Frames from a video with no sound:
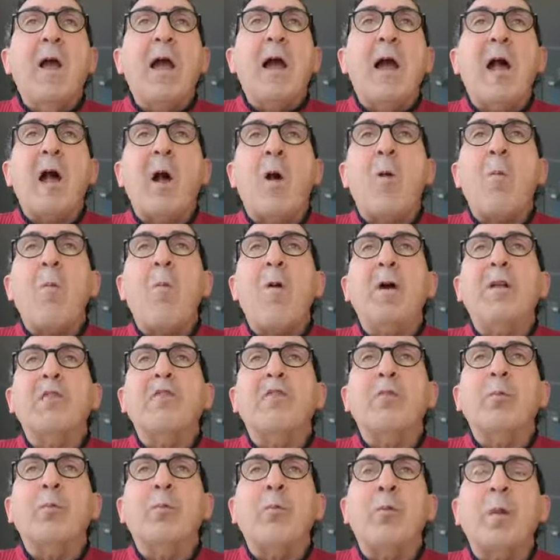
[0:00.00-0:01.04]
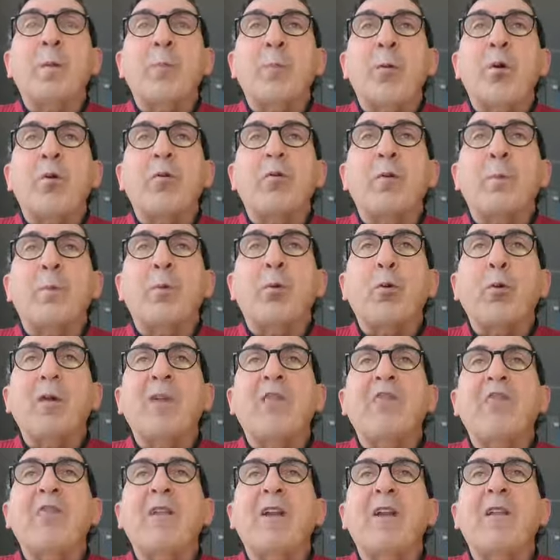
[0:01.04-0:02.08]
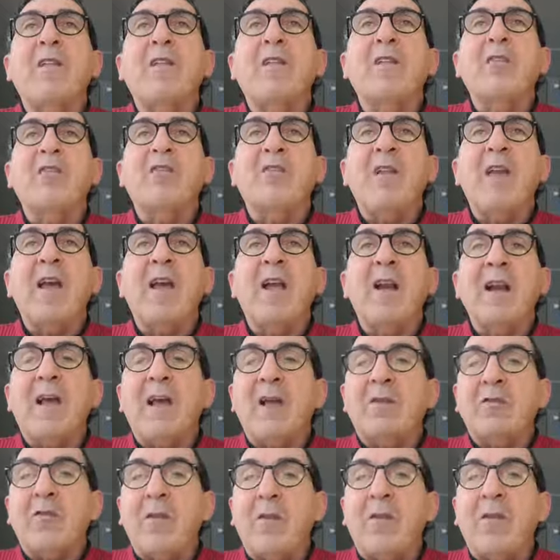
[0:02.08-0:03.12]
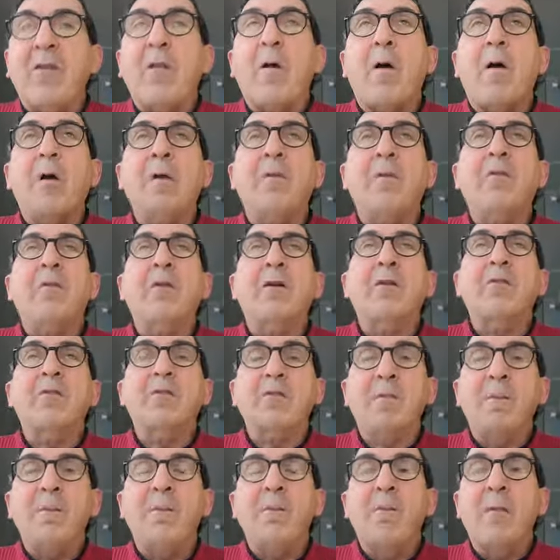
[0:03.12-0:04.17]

how much we both appreciated that she had actually thought of us.